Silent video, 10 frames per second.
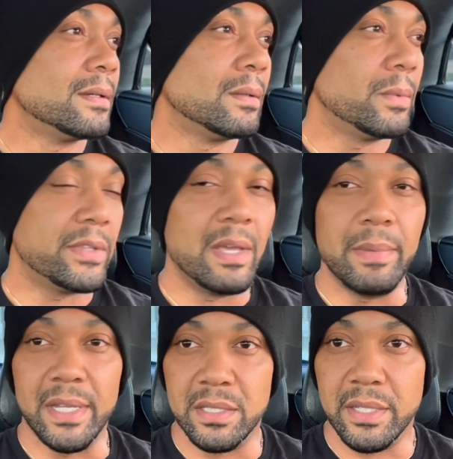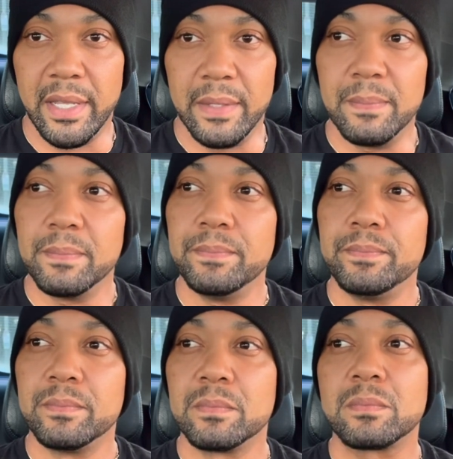with that being said,
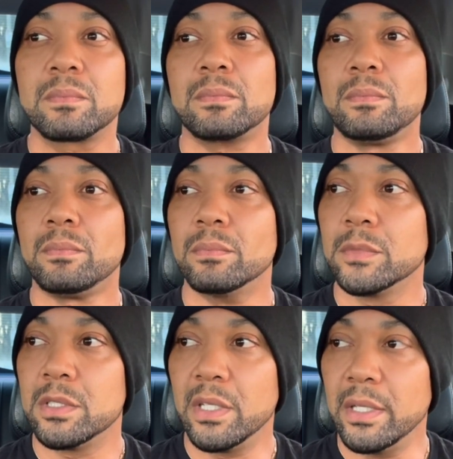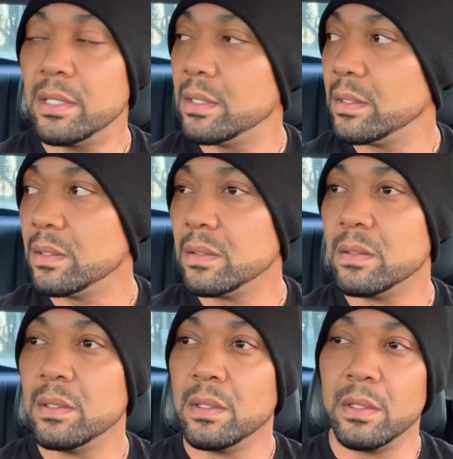see,
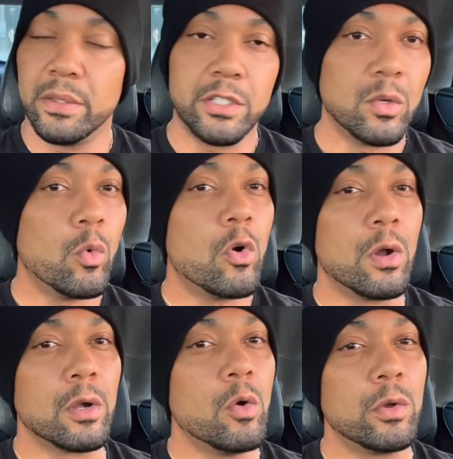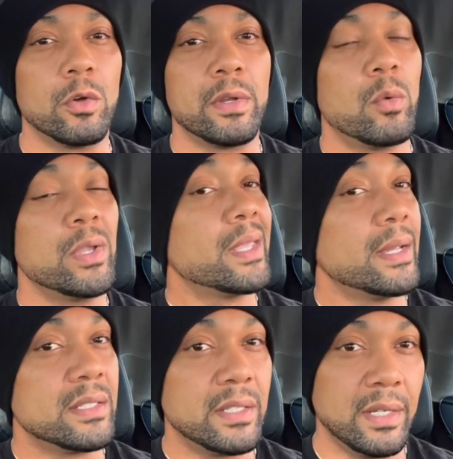there's a war going on that we
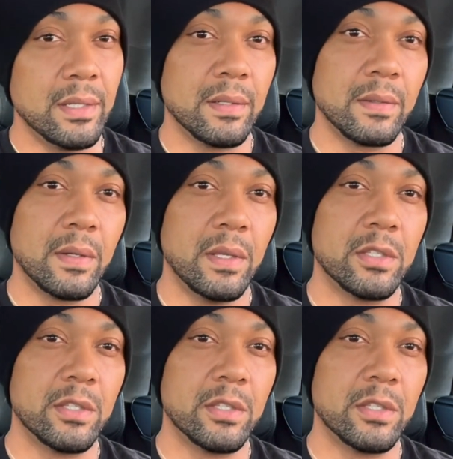can't see in the